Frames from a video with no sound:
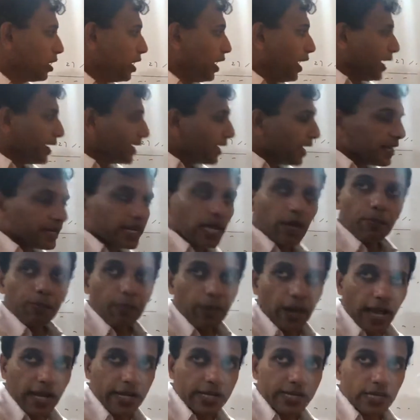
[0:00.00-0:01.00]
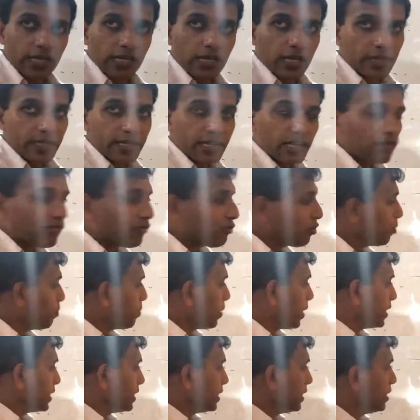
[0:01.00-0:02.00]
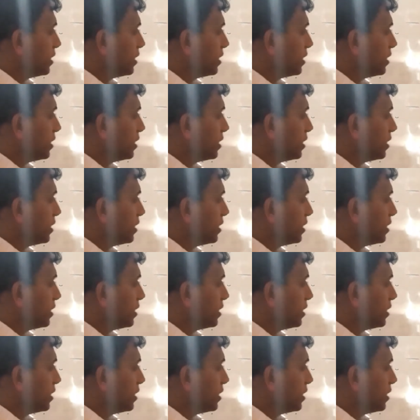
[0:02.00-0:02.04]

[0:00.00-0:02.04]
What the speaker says: Again apply the t for pi.